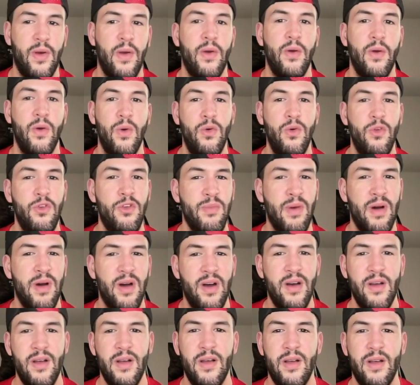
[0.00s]

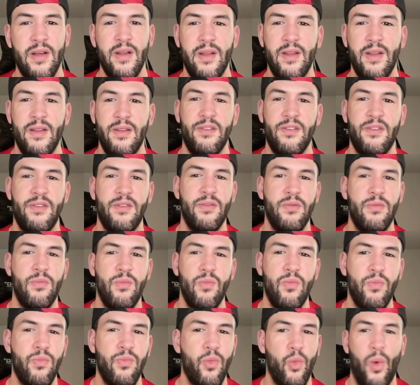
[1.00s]
Kuzma, as
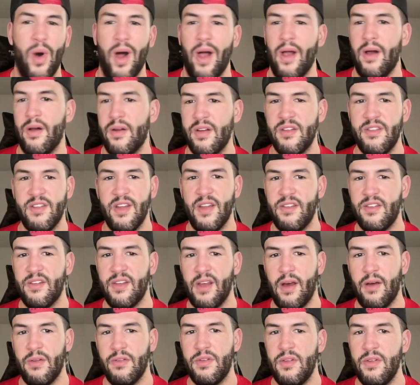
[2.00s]
wild as that
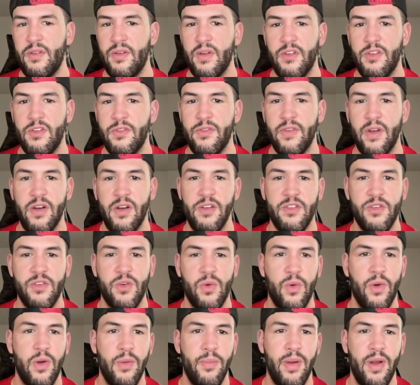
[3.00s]
sounds. He's very
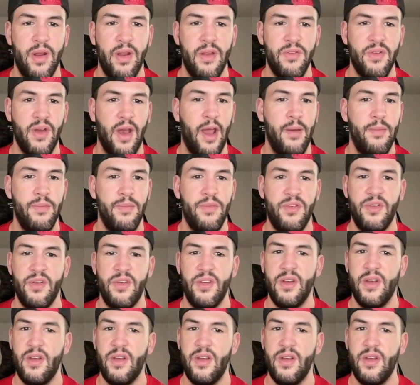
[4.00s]
score independent at times.